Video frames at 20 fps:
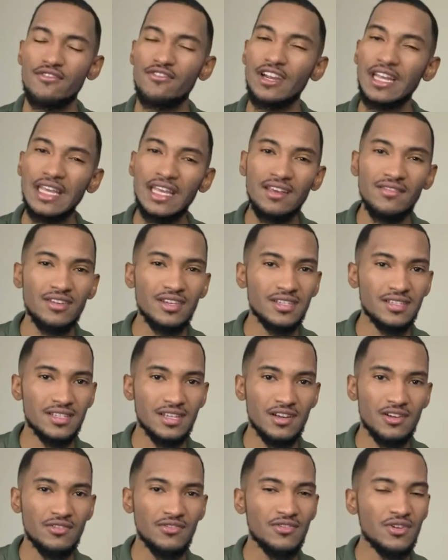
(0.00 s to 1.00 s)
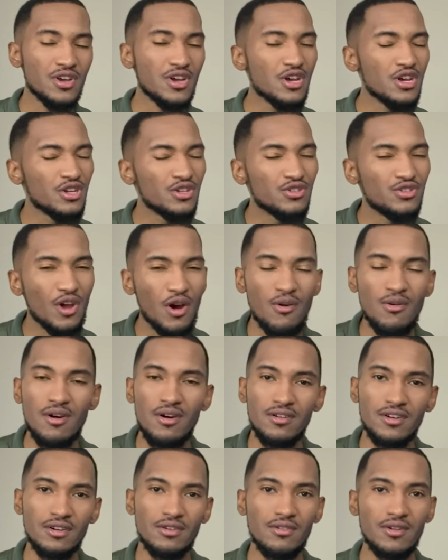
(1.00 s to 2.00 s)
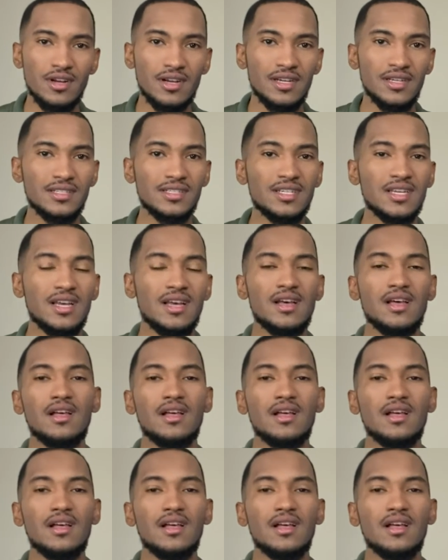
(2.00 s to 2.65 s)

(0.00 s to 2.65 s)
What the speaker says: forgive yourself. Don't hold a grudge.